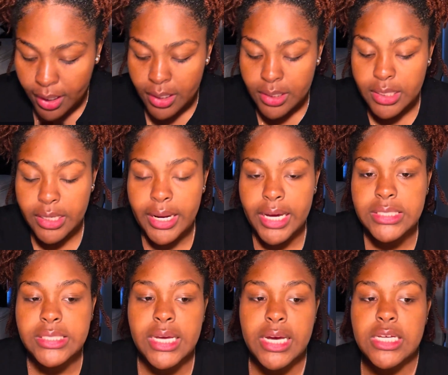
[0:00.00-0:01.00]
The next
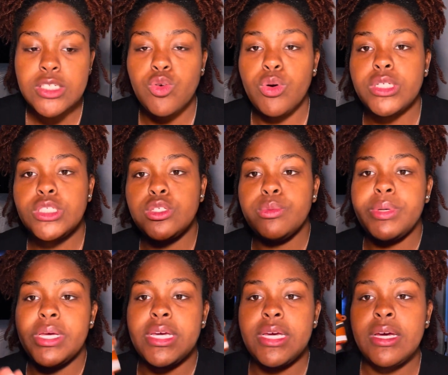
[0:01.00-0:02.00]
thing is going to
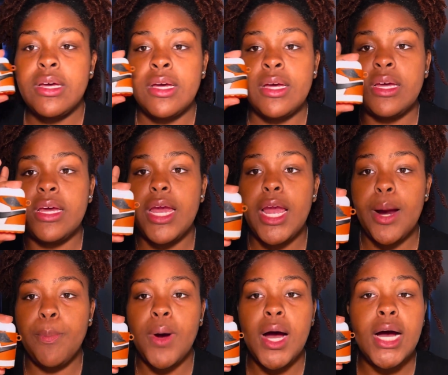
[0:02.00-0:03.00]
be
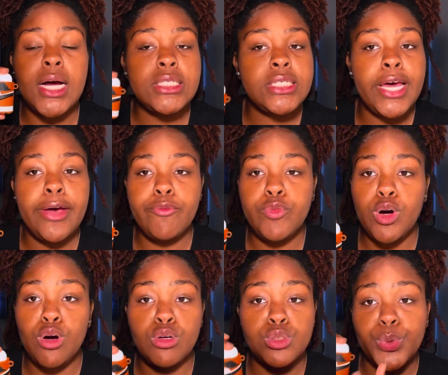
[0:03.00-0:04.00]
AirPods,
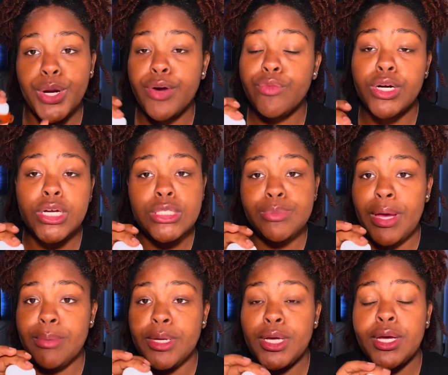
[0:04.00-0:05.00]
headphones, whatever it is,
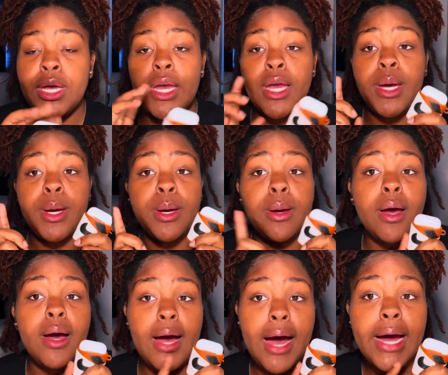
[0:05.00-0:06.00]
baby.
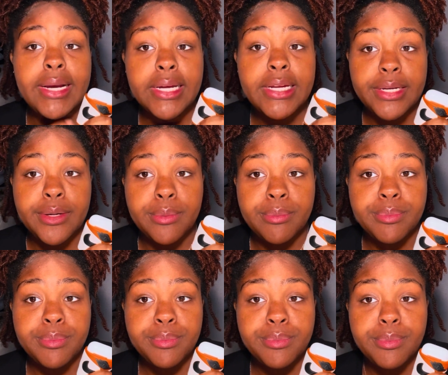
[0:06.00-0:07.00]
I need him.
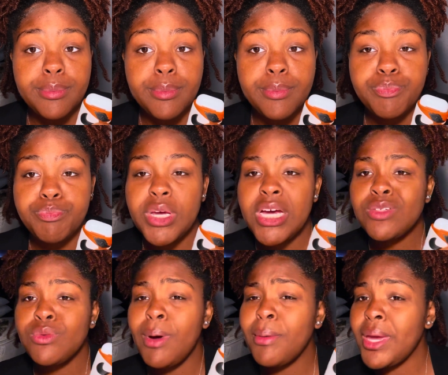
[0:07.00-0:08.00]
Because
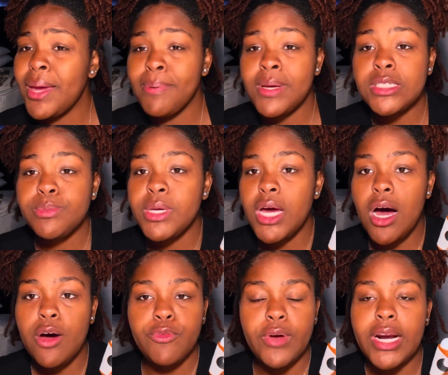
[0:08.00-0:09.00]
when my man pissed me
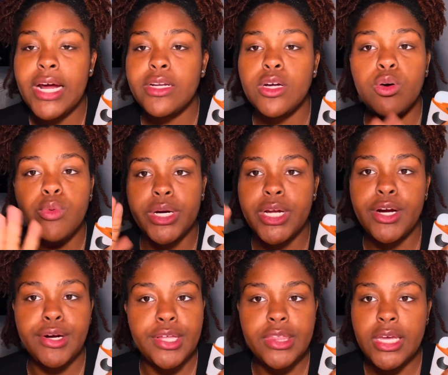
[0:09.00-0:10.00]
off and I don't want to hear
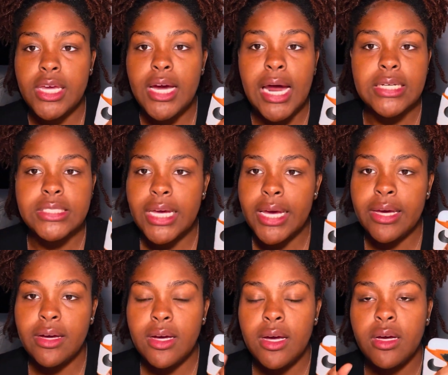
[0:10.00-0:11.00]
nothing he got to say,
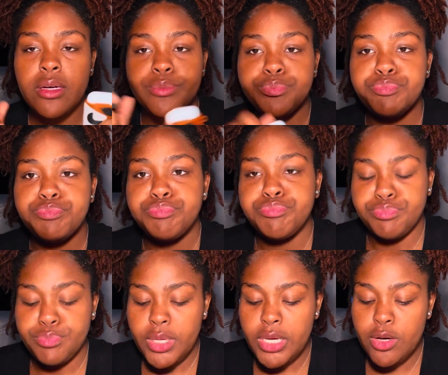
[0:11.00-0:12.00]

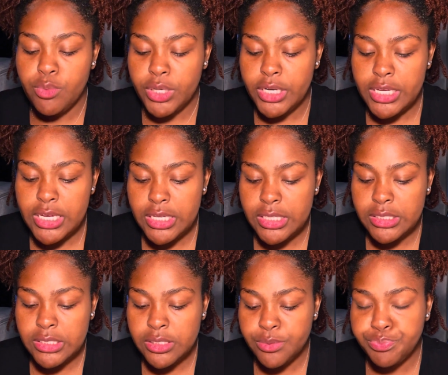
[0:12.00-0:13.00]
hit one of these.